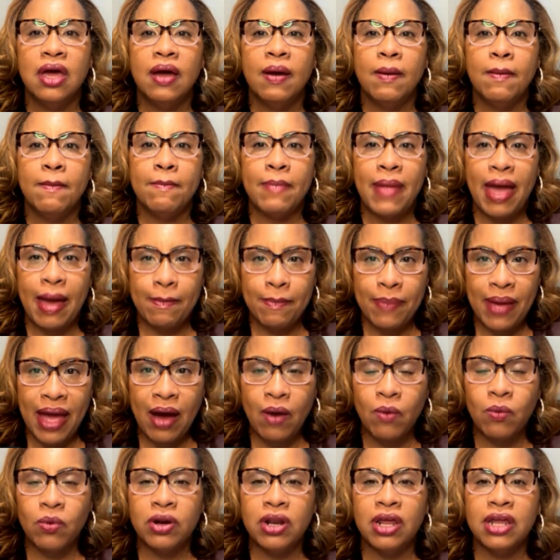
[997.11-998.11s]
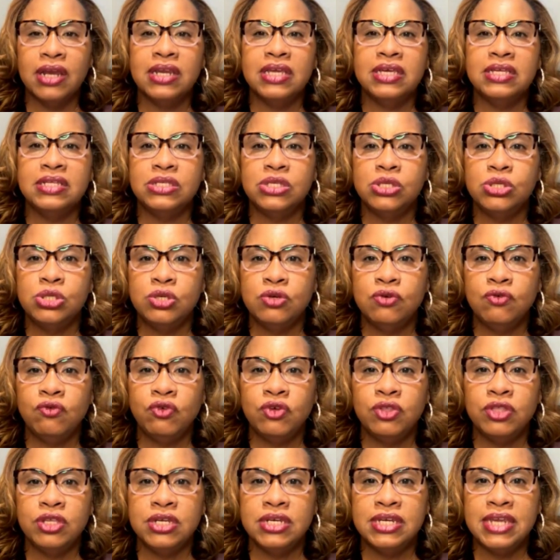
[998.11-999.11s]
Map out what I need to do for
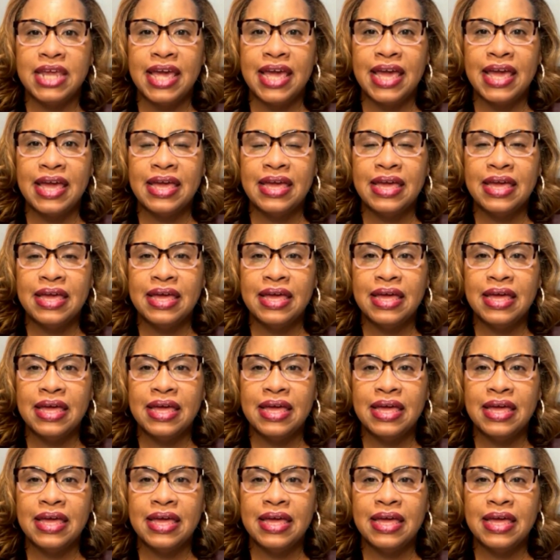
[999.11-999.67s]
the day.